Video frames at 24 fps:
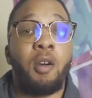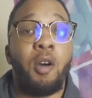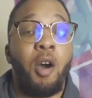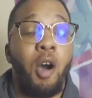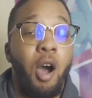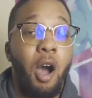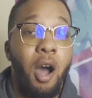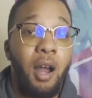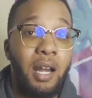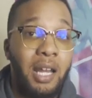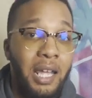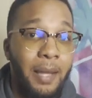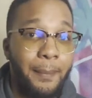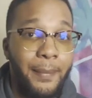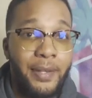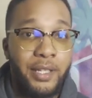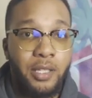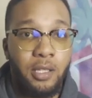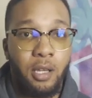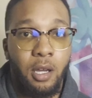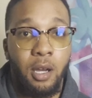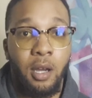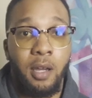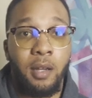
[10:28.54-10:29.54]
on
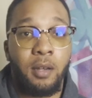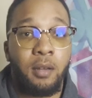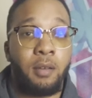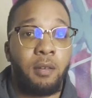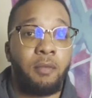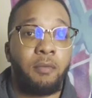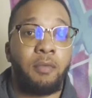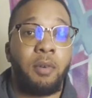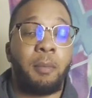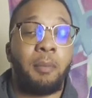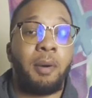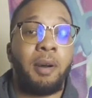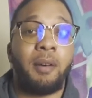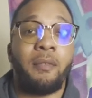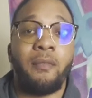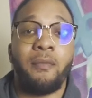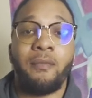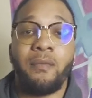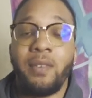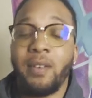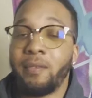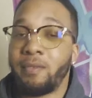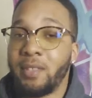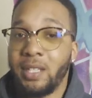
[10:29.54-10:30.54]
Amazon for about
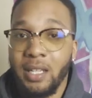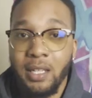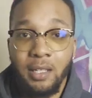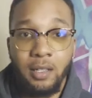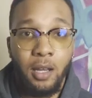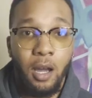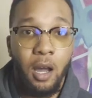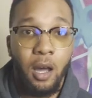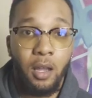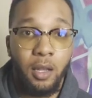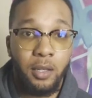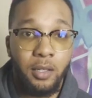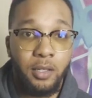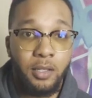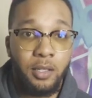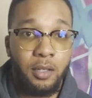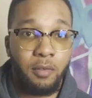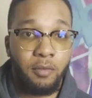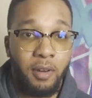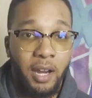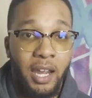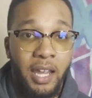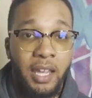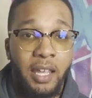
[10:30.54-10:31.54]
$15,
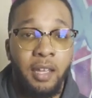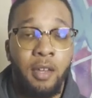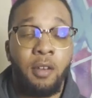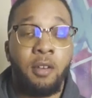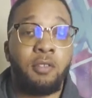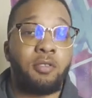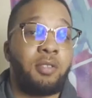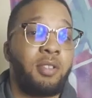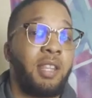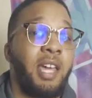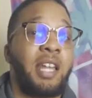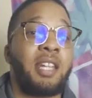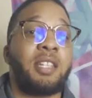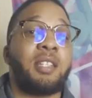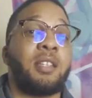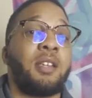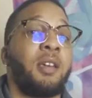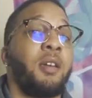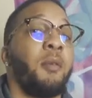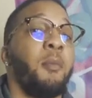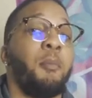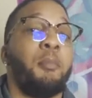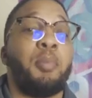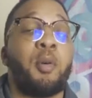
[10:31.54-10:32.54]
right? So that's
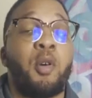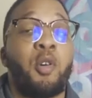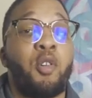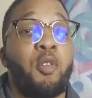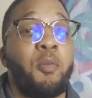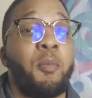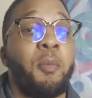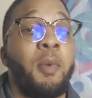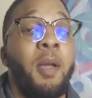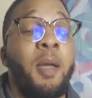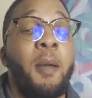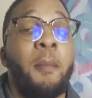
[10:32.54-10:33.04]
boom.